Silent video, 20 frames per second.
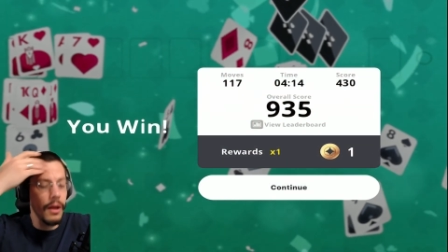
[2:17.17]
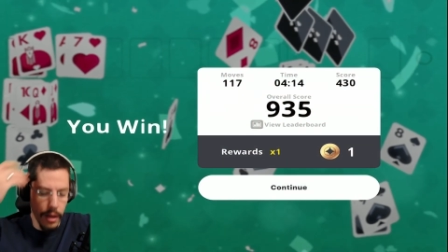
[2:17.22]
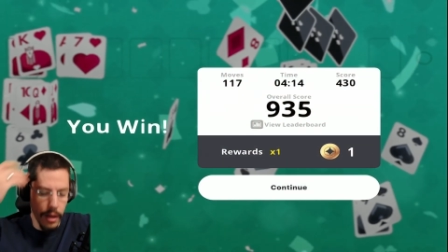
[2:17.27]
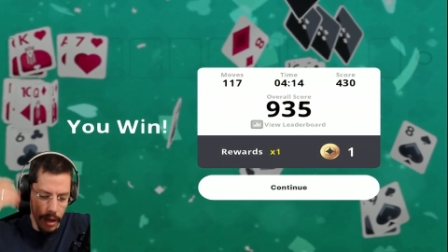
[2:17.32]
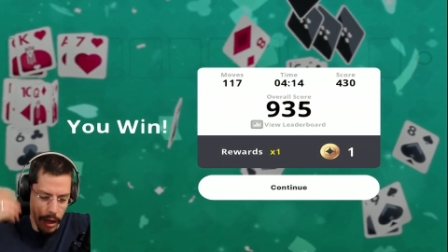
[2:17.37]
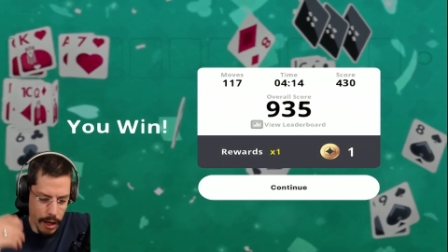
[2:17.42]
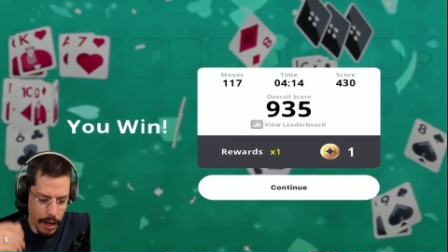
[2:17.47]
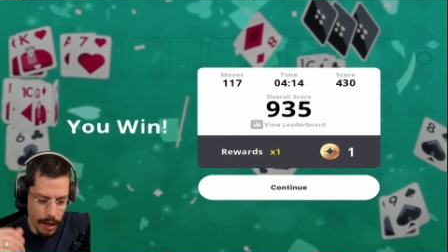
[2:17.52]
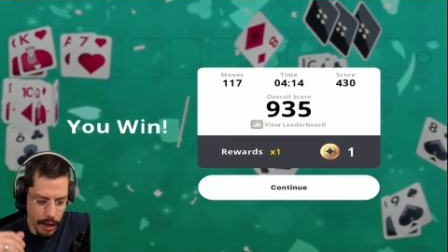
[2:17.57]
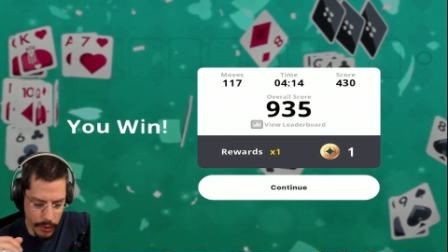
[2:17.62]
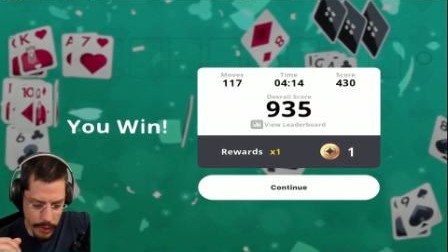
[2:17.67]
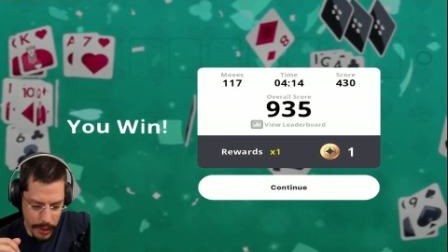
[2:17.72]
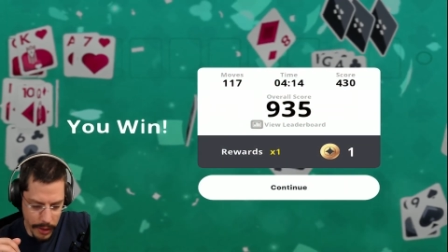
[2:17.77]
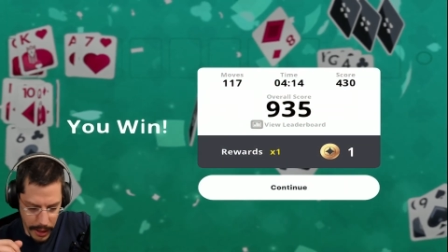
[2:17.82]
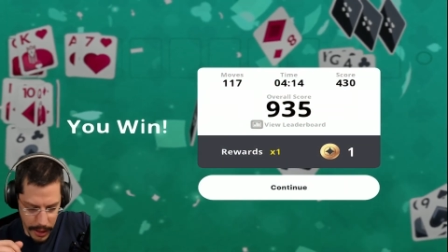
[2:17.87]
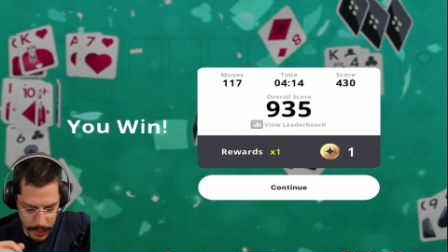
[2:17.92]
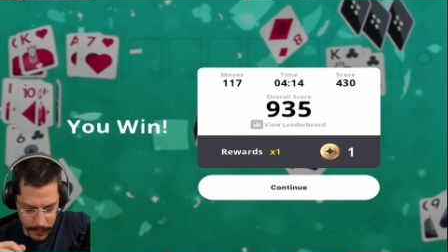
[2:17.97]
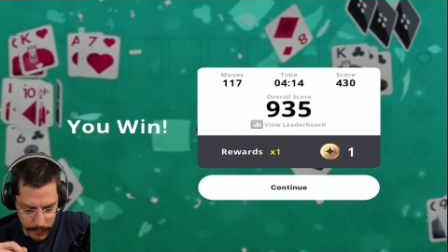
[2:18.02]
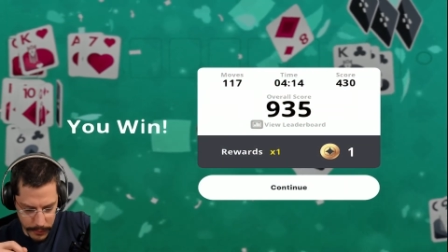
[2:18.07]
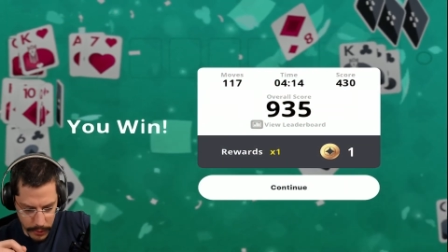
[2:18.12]

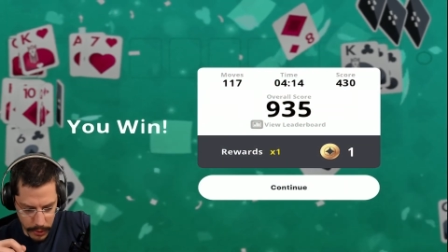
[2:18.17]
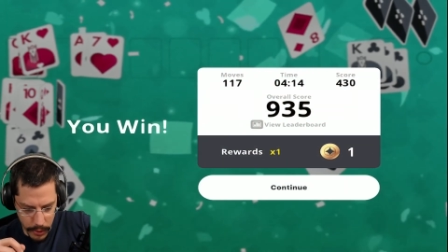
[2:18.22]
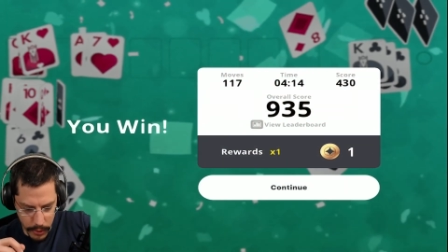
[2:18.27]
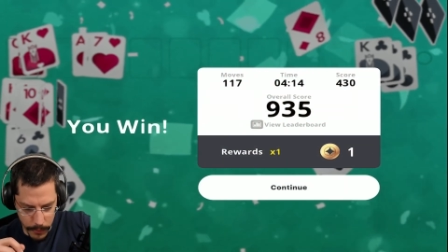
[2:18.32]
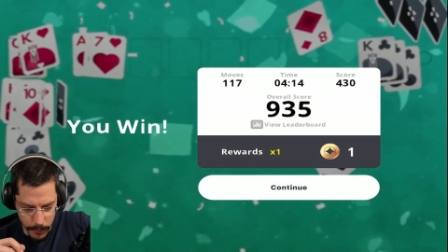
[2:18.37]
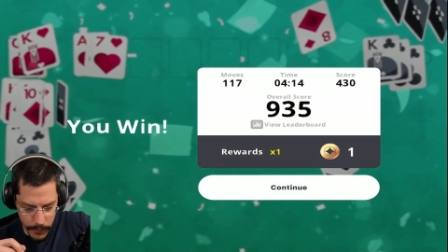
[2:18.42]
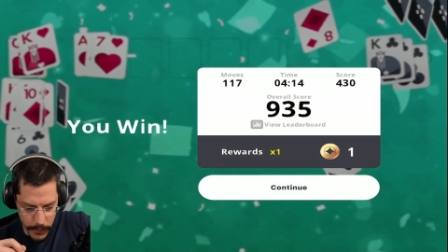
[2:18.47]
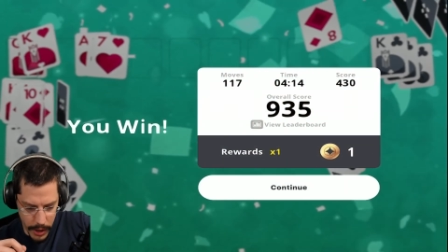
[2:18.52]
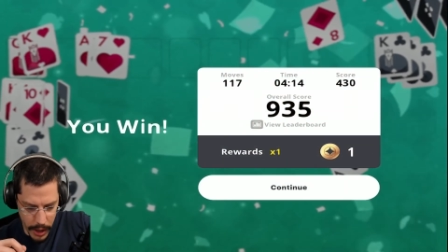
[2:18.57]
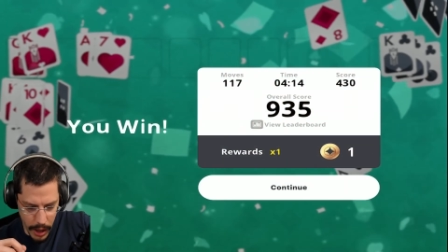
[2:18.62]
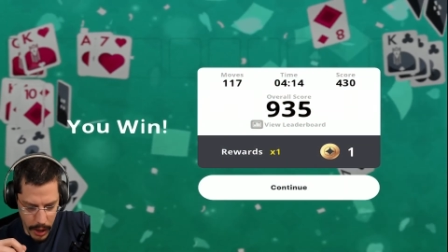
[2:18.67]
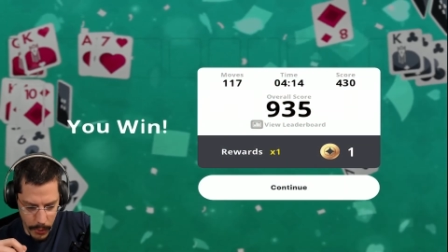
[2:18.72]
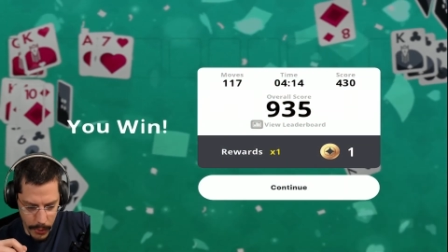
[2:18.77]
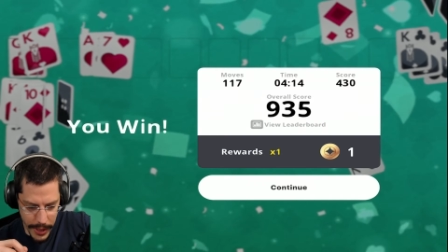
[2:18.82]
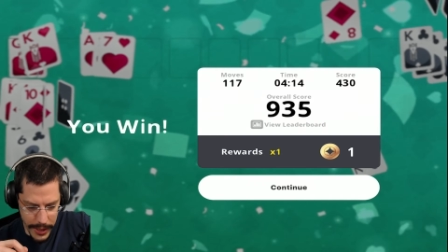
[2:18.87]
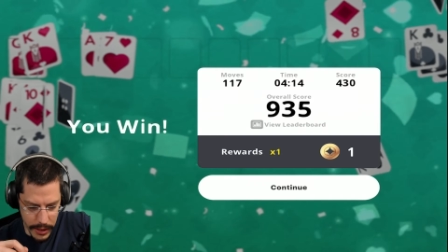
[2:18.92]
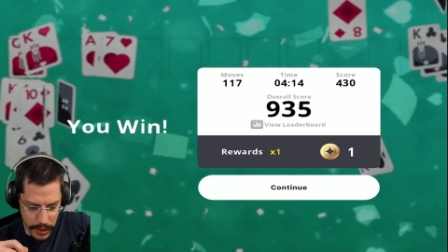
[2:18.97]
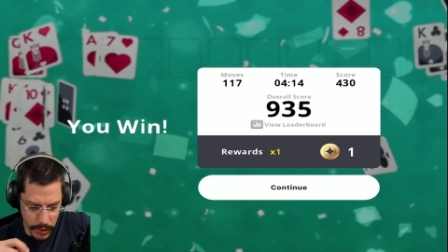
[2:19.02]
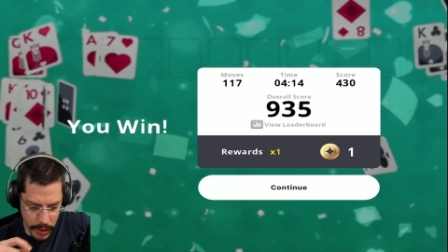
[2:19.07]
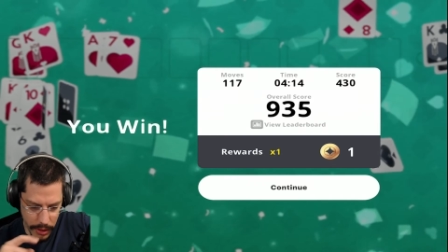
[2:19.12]
Okay, so...
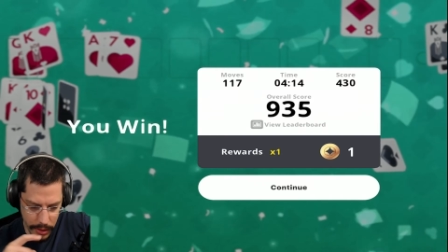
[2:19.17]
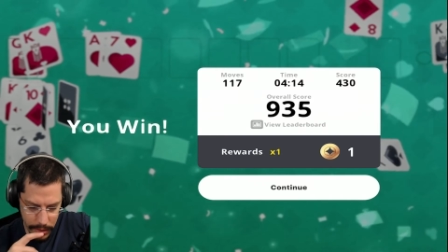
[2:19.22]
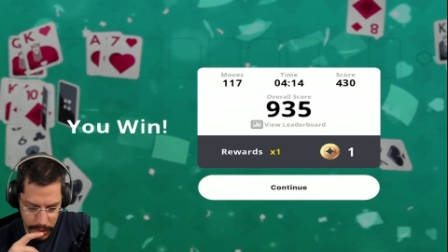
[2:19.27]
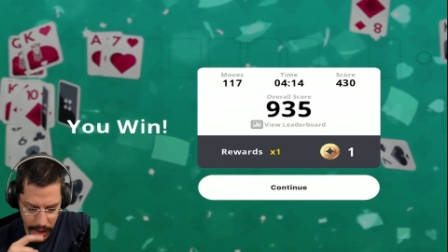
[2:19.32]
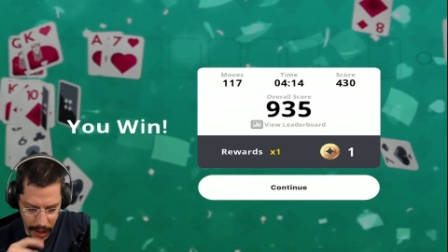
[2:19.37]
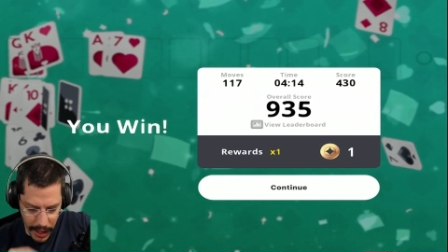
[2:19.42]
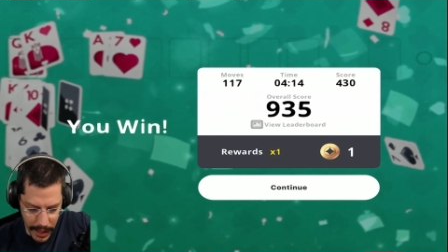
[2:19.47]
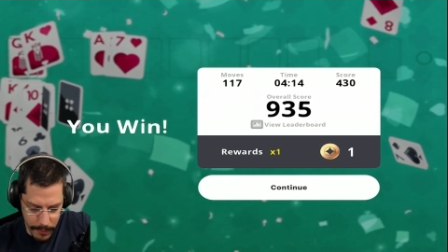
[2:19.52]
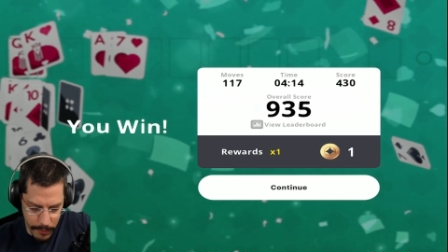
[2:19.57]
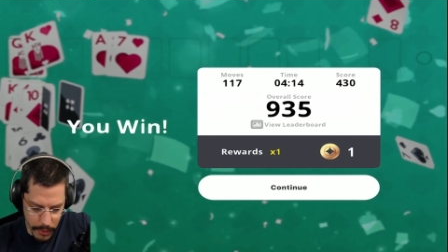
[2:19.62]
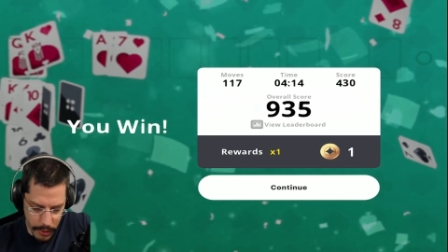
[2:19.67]
wait, you get time,